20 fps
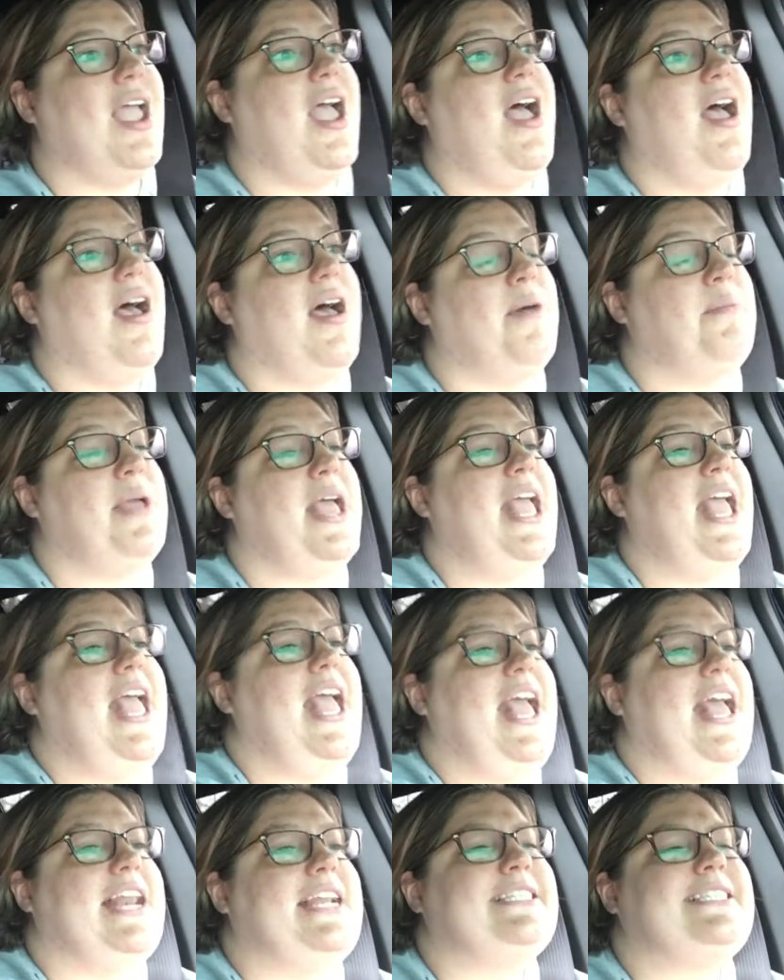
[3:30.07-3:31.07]

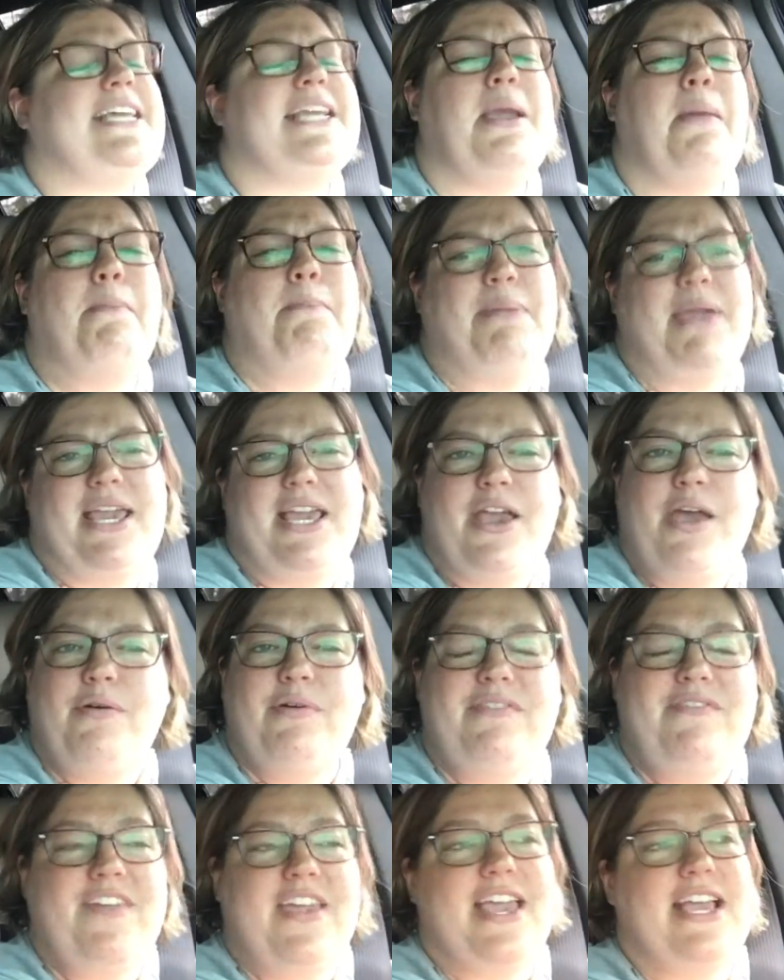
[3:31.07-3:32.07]
And it's like a
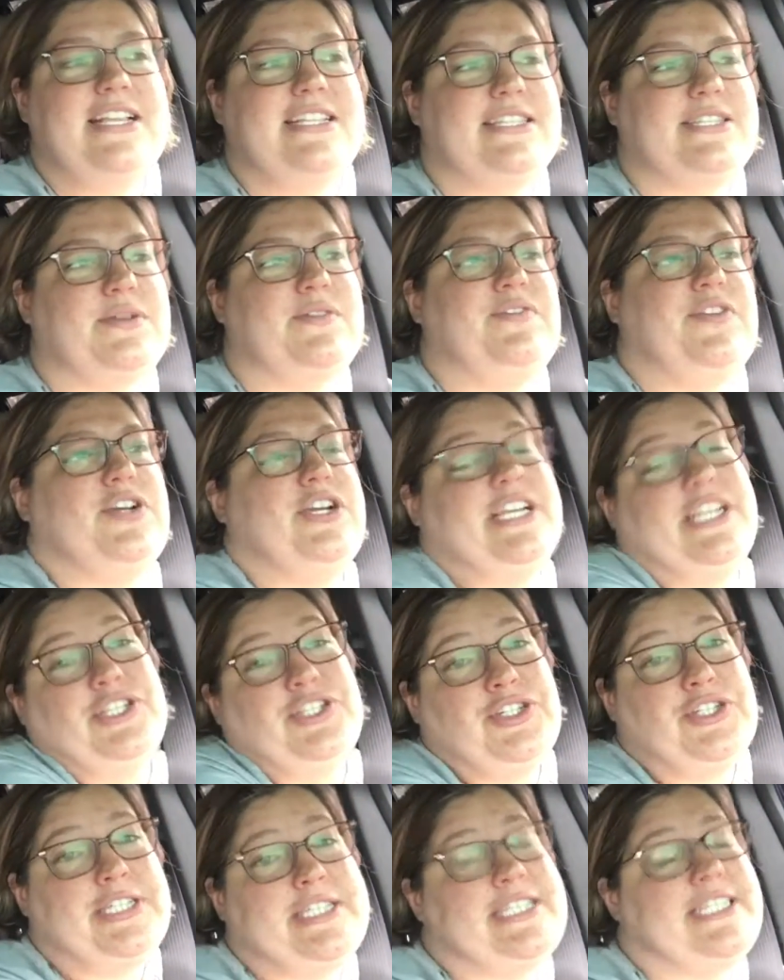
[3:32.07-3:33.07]
bingo event. So if you're
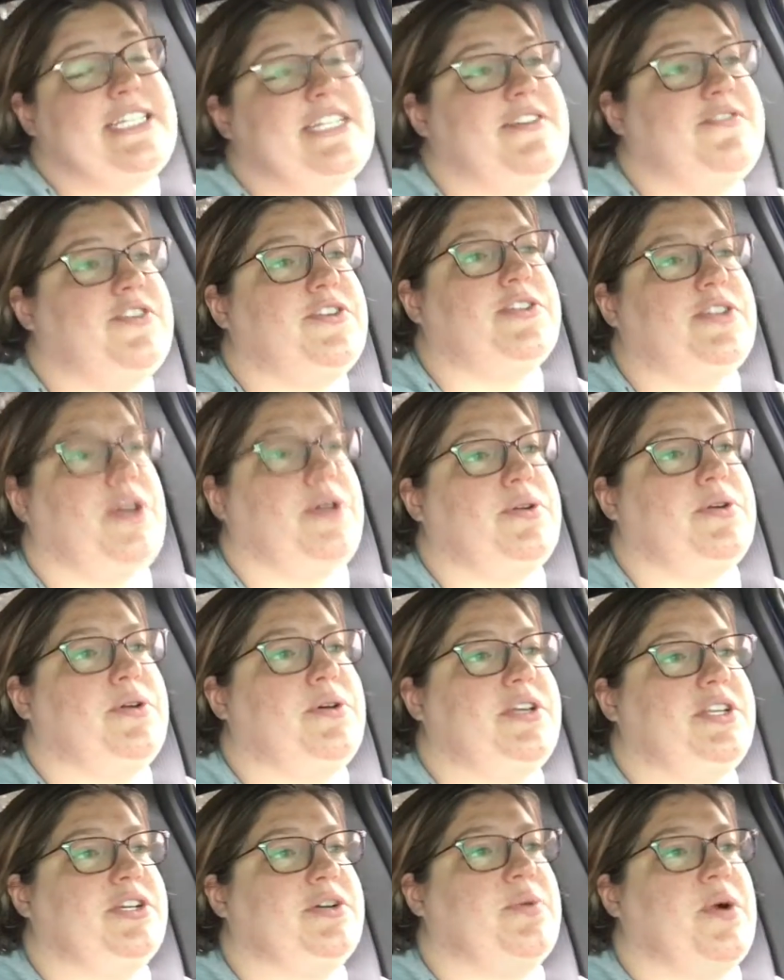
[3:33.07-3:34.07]
interested, if you're
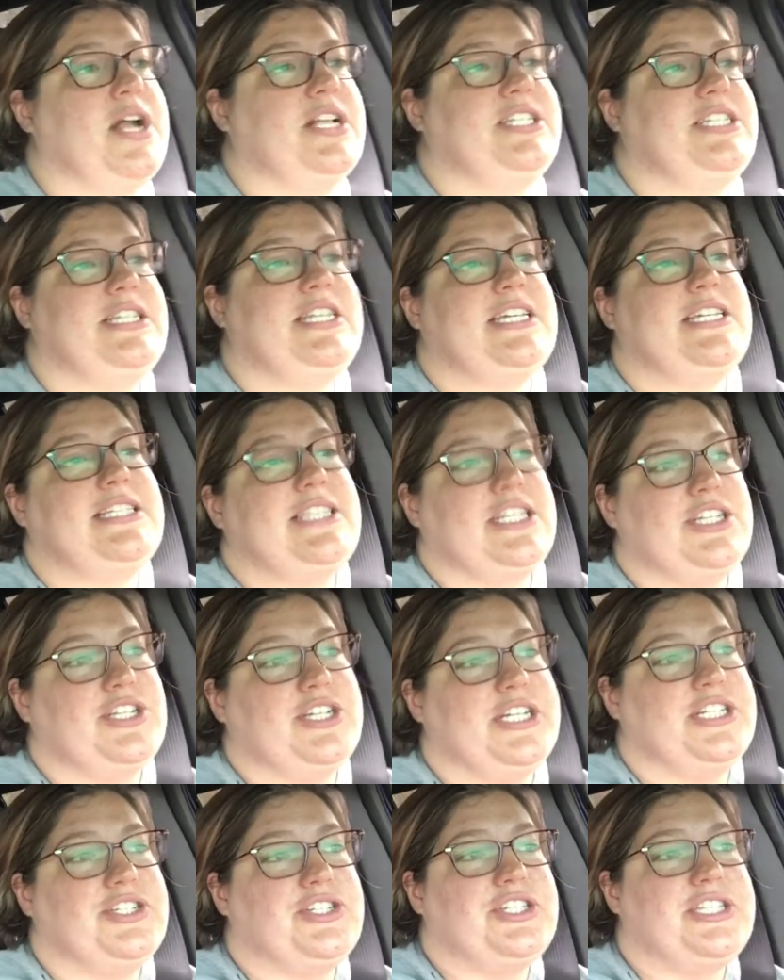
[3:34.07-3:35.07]
local and you're watching this and
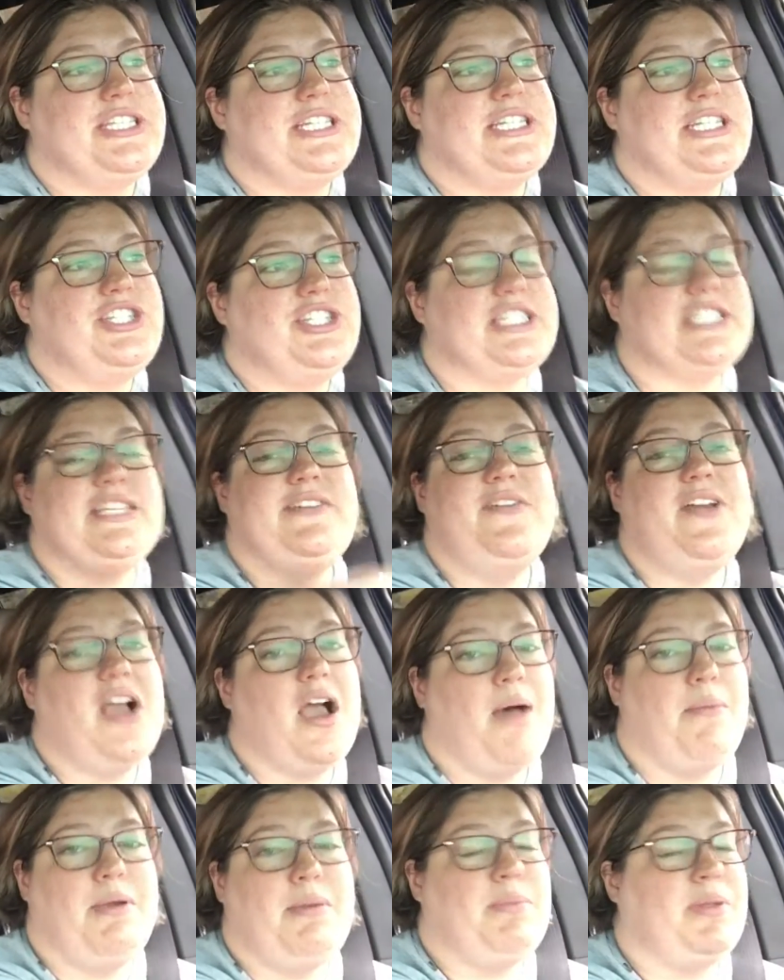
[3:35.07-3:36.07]
you're interested, just leave a
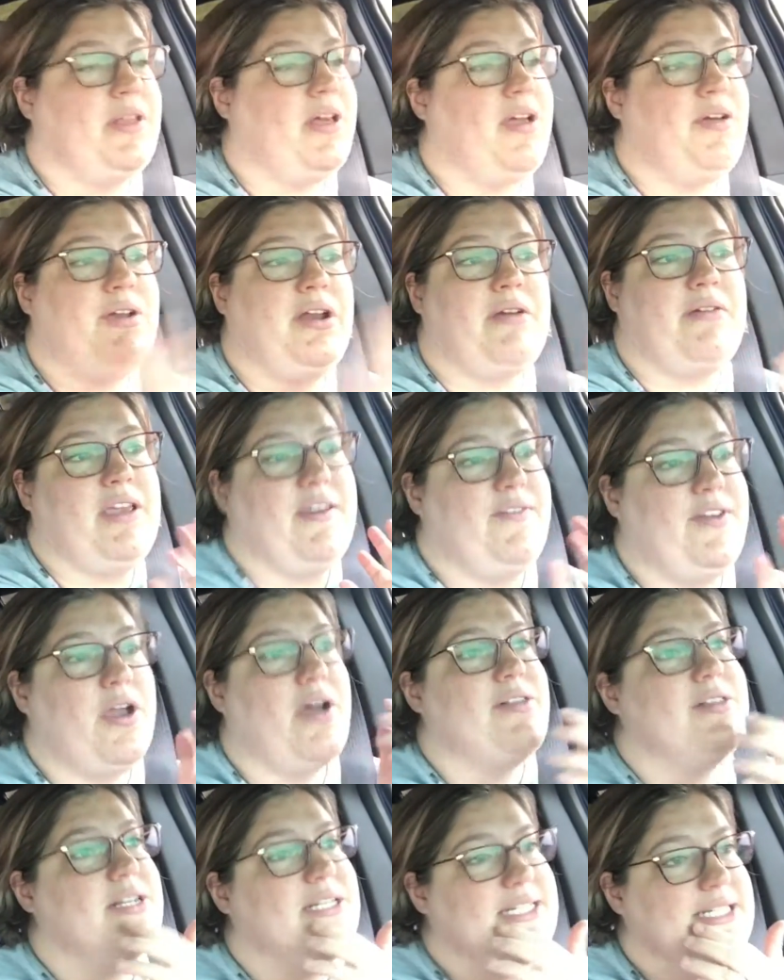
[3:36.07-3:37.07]
comment below and I'll give you
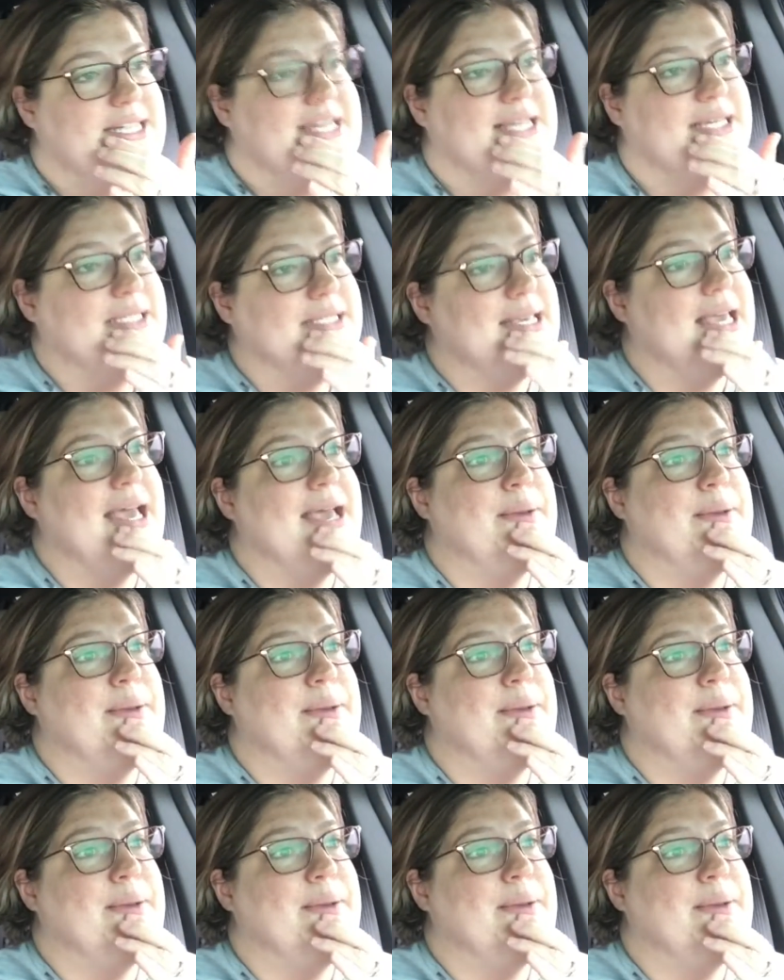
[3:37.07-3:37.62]
all the details.